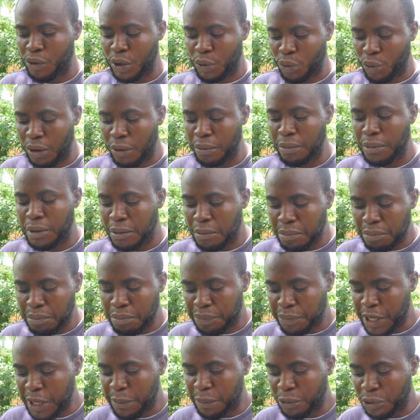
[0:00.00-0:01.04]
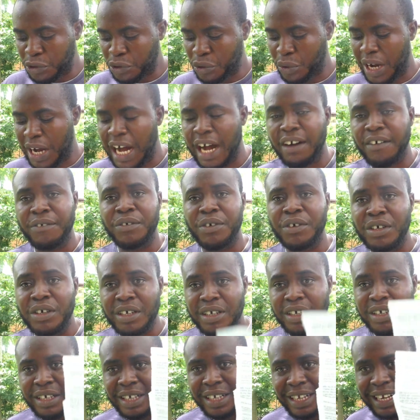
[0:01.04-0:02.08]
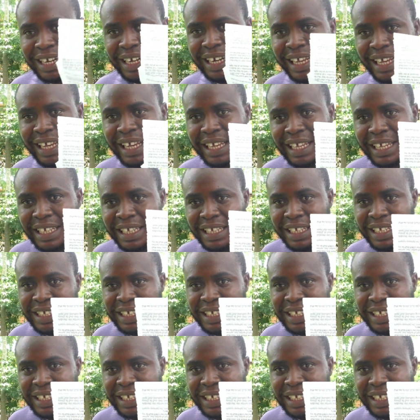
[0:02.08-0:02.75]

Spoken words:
We want people to have clear